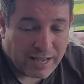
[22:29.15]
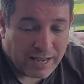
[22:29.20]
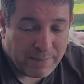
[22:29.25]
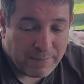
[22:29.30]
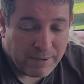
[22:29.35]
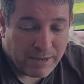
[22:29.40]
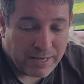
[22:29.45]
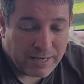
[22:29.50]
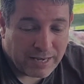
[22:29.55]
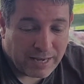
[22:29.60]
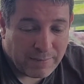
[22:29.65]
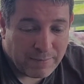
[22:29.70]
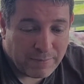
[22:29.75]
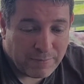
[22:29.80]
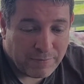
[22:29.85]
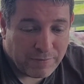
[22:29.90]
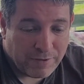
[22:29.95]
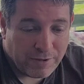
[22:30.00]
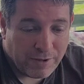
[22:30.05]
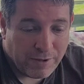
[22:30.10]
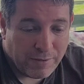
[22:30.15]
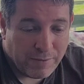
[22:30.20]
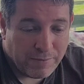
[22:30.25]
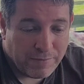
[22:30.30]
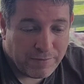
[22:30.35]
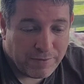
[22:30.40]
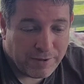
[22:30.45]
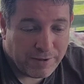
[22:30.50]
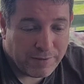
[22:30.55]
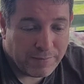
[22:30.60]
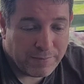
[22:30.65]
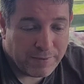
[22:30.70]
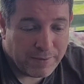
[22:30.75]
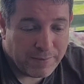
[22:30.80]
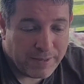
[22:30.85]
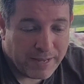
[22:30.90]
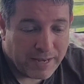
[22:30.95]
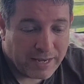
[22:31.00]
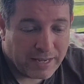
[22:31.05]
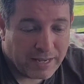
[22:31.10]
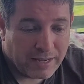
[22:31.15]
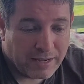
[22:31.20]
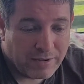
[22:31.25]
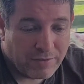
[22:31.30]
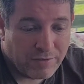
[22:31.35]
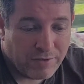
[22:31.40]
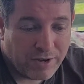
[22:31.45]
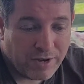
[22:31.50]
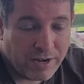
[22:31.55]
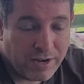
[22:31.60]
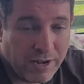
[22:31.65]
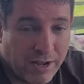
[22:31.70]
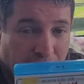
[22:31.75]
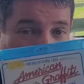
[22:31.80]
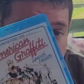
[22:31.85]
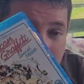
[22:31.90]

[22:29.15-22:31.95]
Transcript: my type of film, American Graffiti.